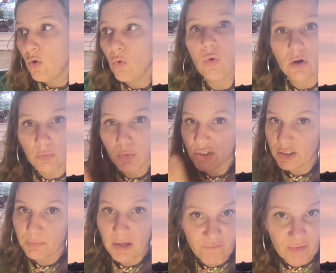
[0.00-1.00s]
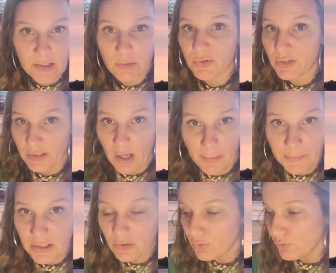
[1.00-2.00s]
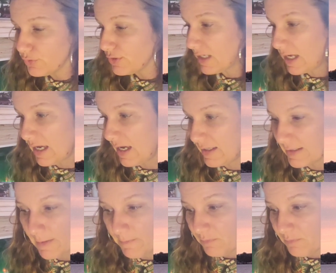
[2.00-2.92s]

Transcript: or we're just being faced with obstacles and